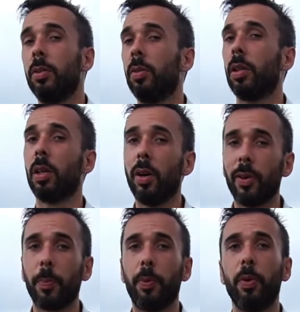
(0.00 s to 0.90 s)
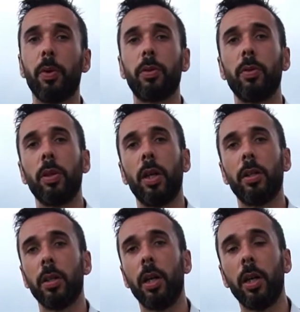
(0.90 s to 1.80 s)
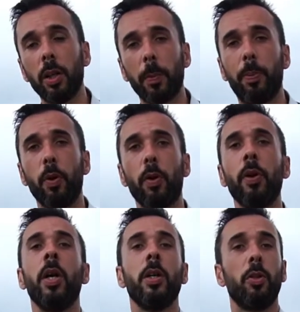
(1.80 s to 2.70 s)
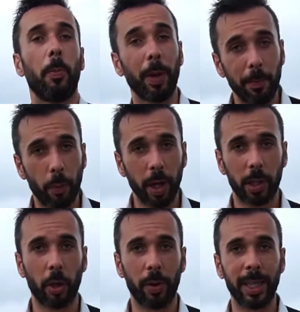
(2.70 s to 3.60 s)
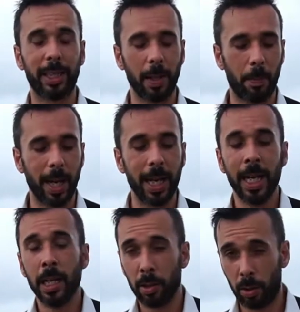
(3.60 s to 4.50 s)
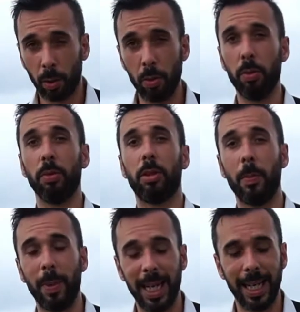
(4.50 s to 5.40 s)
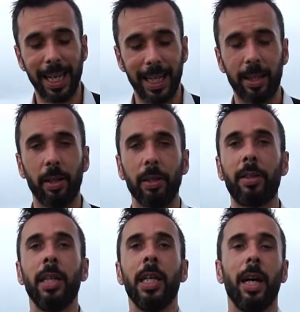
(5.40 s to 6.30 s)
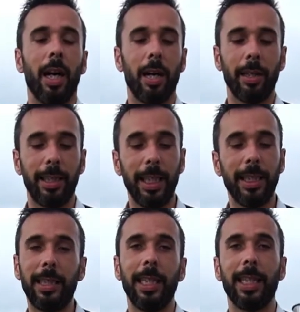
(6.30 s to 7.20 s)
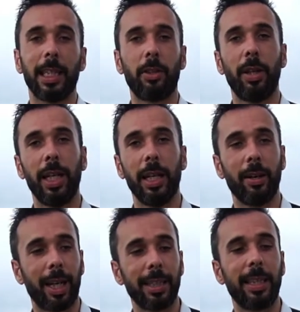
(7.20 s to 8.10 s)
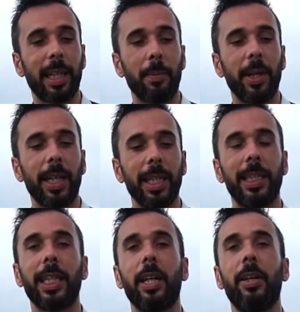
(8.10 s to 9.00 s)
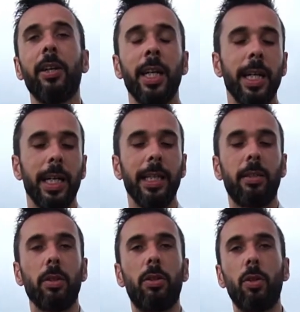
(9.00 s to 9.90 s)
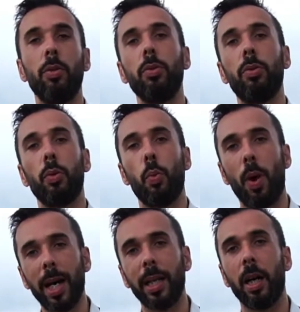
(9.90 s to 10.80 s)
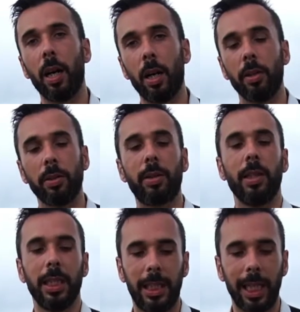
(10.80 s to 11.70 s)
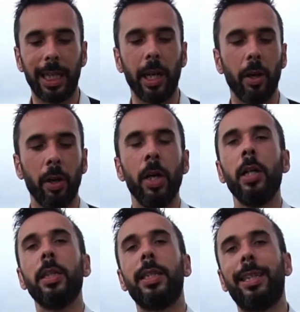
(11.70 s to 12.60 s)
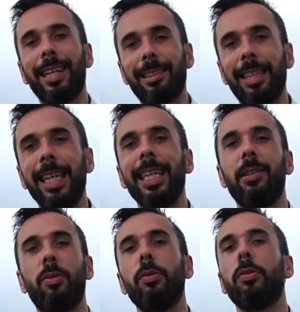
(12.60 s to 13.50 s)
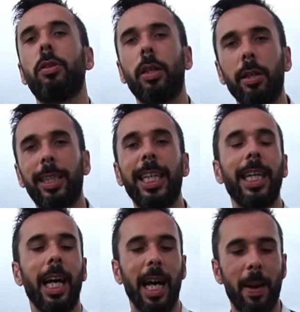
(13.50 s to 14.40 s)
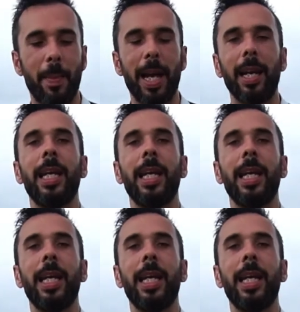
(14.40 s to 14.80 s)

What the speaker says: not overpour, to not underpour, to pinpoint your recipe to the milliliters. This is actually a classic American jigger. It's a 2 to 1 ounce jigger, 60 to 30 ml.